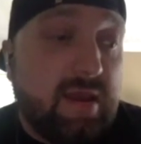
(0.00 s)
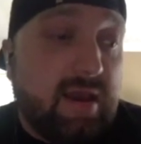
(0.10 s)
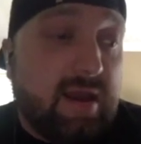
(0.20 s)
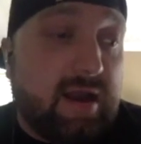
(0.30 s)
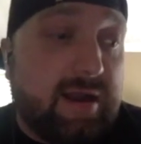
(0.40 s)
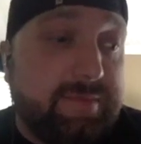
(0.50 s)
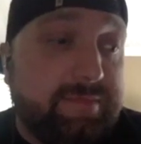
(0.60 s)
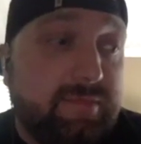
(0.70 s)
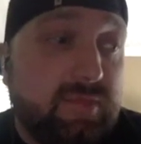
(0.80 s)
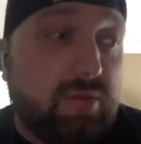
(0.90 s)

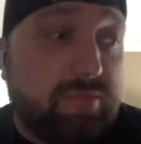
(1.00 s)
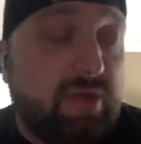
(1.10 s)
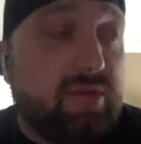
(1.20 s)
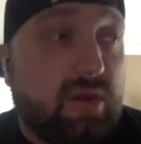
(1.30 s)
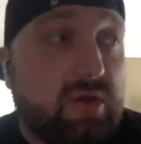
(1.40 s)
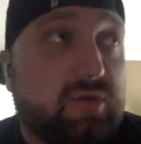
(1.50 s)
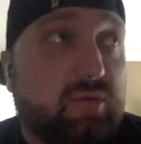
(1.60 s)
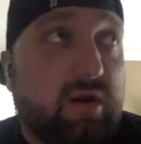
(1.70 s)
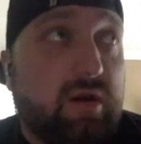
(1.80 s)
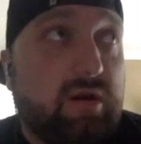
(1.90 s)
Um, so both of those
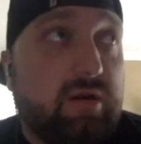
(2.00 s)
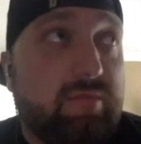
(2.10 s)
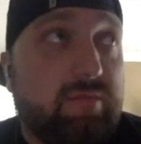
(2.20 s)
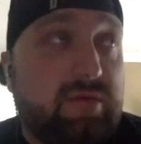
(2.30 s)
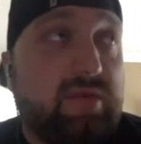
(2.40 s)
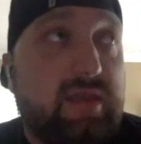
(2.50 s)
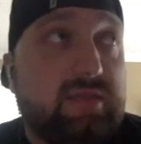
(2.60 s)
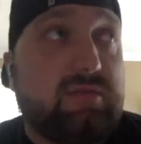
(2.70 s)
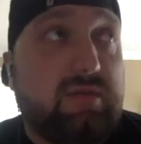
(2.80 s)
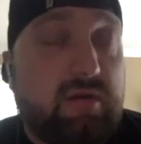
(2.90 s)
were both of
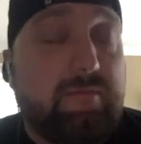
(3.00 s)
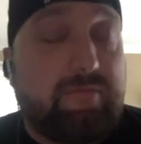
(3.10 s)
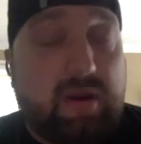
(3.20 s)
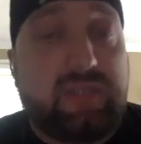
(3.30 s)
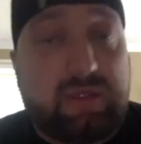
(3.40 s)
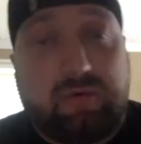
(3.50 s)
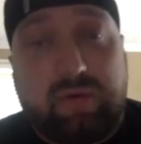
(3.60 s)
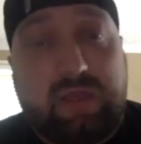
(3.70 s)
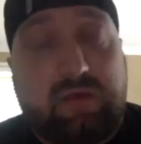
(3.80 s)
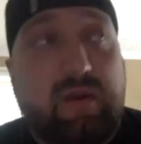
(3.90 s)
these uh, projects were
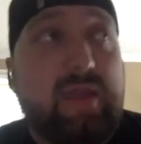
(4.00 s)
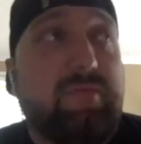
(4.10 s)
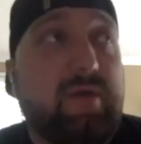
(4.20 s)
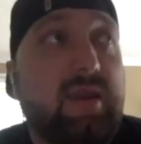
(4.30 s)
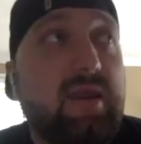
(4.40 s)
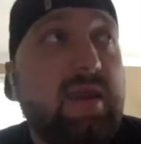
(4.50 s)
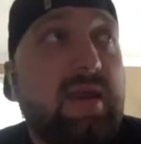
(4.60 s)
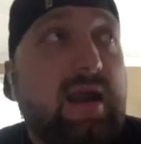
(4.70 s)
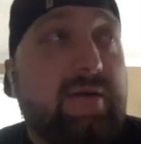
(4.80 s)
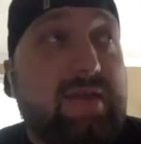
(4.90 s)
really great. But
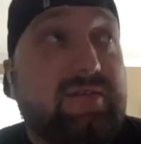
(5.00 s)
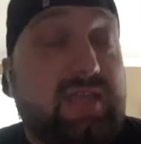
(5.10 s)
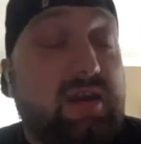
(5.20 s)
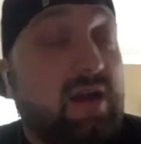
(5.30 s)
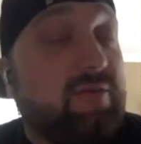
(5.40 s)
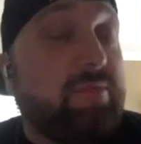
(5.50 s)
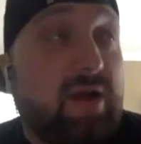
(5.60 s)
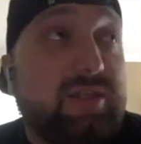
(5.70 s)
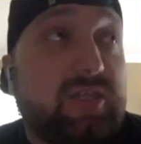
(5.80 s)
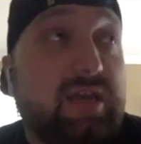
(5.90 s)
I would have to say cover
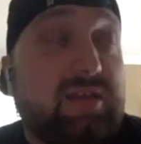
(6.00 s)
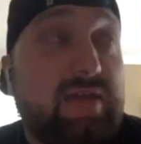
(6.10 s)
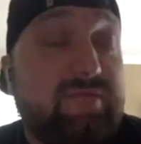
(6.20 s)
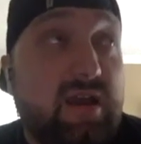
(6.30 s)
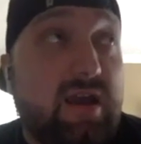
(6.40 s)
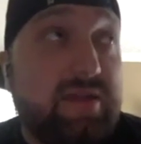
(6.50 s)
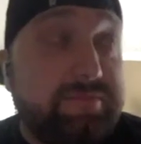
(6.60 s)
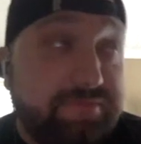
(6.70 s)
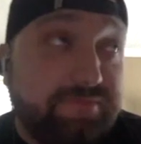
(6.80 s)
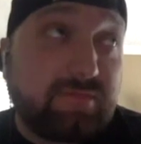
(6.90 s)
project that I've done.
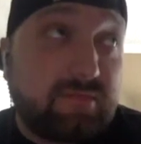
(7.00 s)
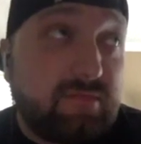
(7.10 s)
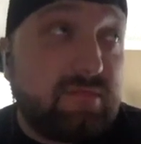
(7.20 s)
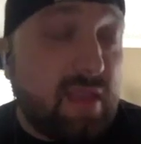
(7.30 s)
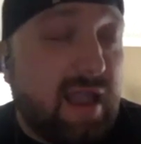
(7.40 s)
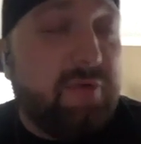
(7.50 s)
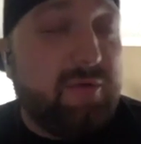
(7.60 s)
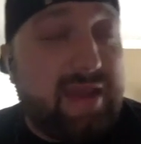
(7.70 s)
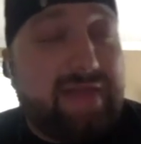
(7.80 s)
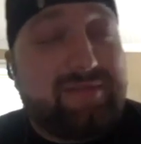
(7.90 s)
I
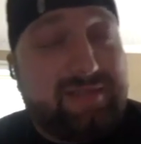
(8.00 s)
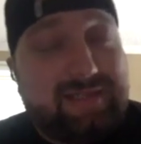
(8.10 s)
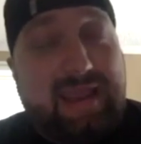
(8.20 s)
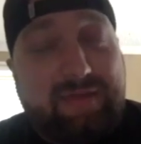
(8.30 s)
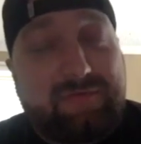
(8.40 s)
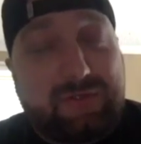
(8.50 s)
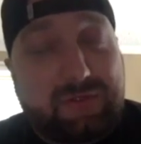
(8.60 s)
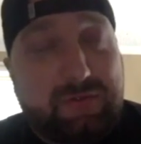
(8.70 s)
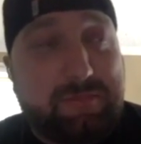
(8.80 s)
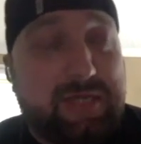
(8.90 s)
would have to say after
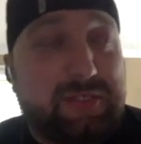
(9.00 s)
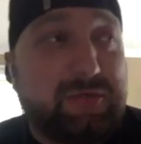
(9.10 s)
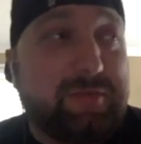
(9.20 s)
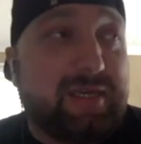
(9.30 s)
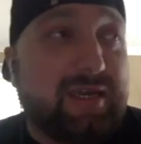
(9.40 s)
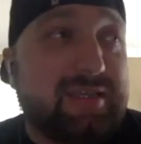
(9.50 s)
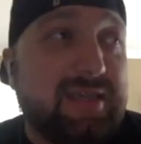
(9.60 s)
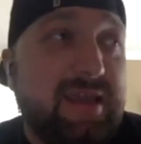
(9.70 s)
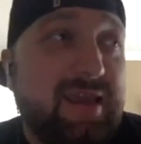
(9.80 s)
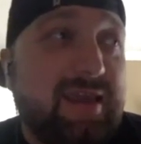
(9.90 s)
school special because
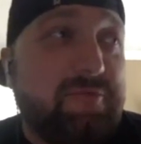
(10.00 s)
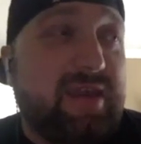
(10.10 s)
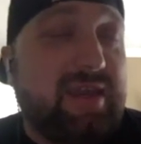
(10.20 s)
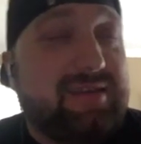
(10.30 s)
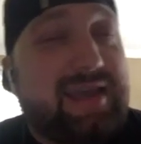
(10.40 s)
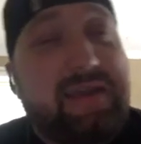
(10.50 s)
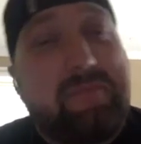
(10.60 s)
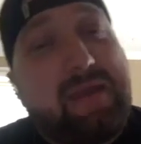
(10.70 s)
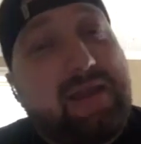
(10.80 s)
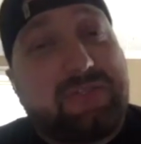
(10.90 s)
we get to kind
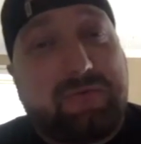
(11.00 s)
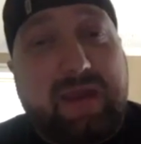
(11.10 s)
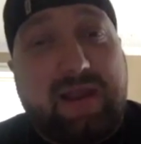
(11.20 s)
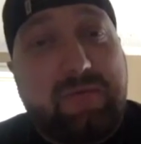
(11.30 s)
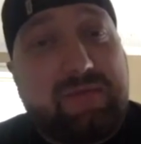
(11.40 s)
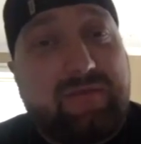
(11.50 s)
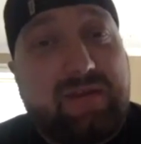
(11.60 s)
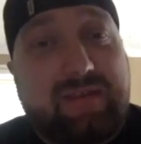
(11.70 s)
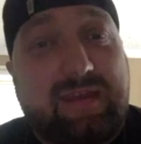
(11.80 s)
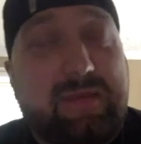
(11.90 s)
of bounce around with
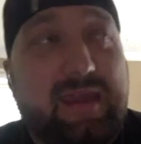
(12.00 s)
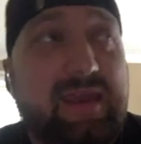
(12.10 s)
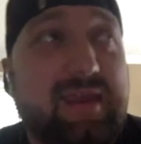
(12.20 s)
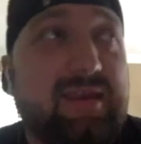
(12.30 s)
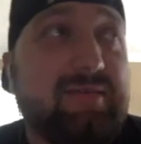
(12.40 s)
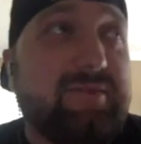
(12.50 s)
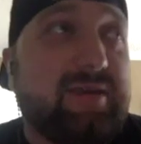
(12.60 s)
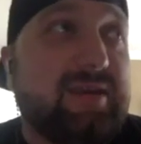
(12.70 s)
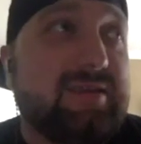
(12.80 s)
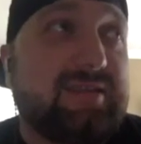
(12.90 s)
everything, man,
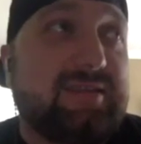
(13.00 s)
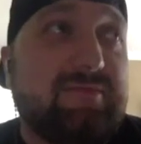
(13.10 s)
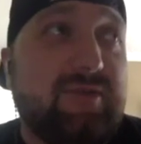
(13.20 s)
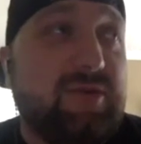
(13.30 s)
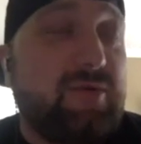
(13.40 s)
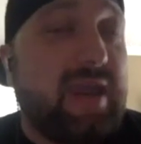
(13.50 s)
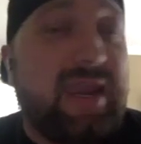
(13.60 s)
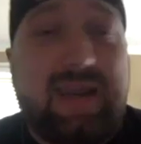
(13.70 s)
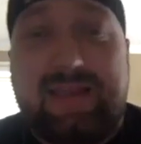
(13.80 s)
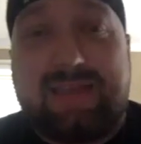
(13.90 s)
because it's we do
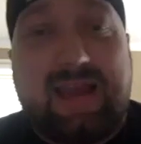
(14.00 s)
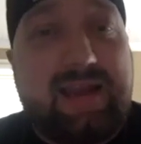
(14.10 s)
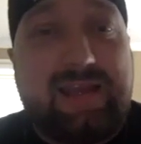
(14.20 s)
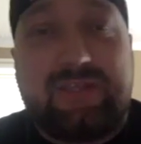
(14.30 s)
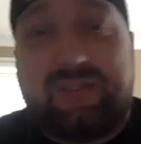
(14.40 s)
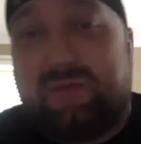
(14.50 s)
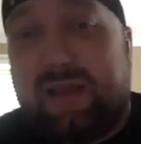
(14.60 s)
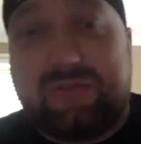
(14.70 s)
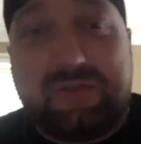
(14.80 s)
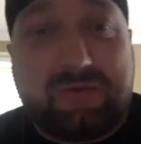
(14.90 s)
80s, 90s,
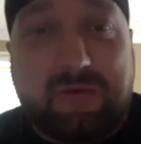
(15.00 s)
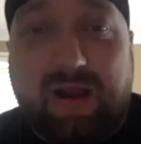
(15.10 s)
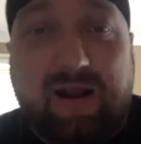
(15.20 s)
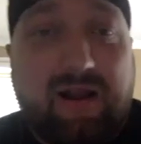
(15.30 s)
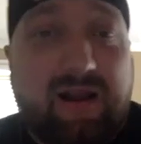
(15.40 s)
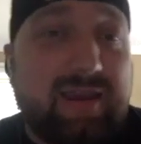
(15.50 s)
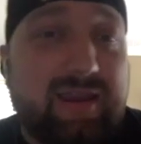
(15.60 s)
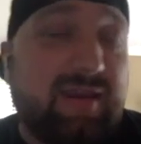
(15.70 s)
2000s rock, mm-hmm.